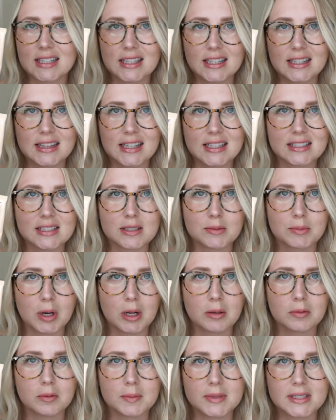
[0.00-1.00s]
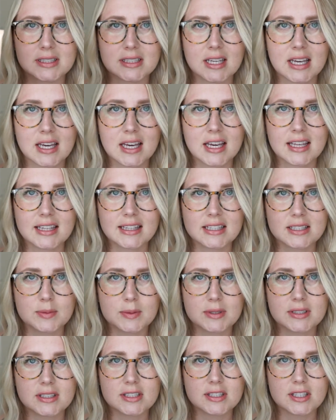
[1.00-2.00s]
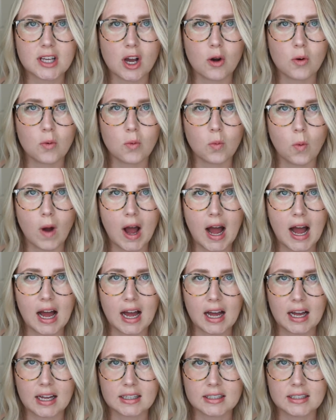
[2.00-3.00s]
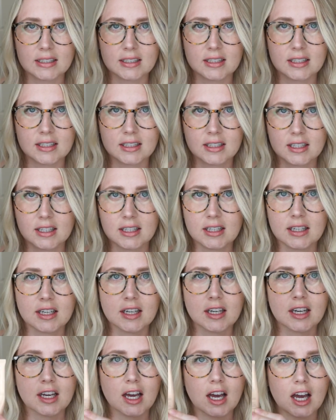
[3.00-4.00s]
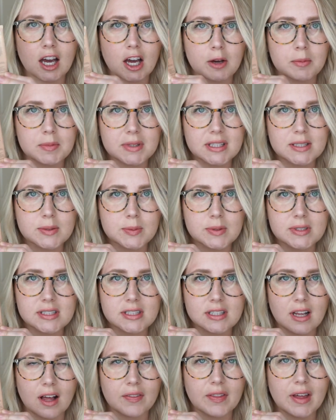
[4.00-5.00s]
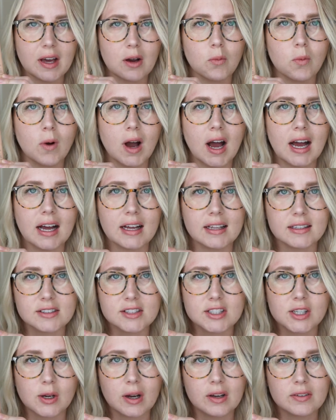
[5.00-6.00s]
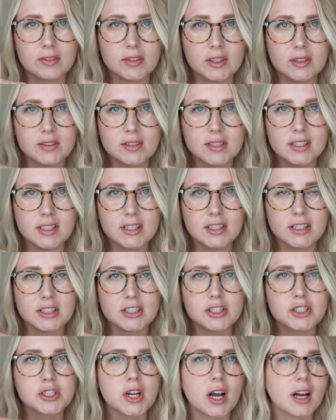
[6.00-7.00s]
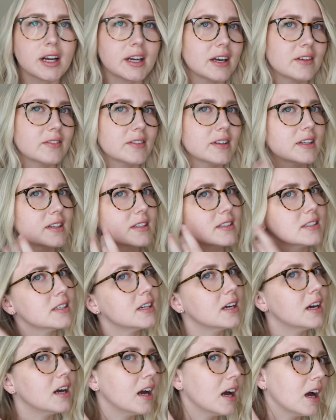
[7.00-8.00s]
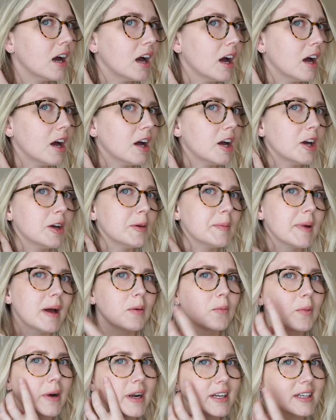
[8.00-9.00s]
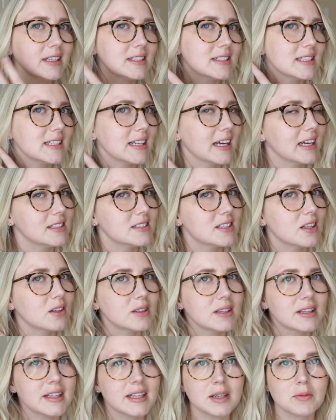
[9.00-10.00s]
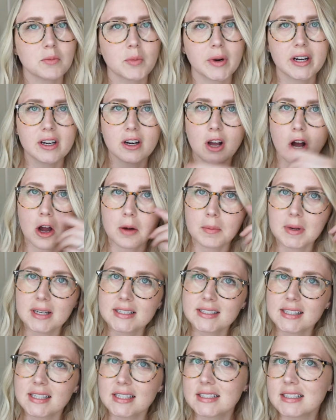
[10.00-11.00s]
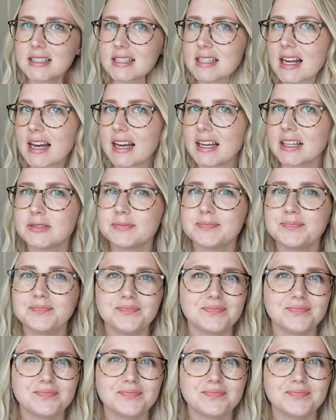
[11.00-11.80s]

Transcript: I think that's the problem is this one's so wide um, this one's not that wide, so I've used a good chunk of it. Um, I'm wearing it today. It's the only thing I'm wearing on my skin today.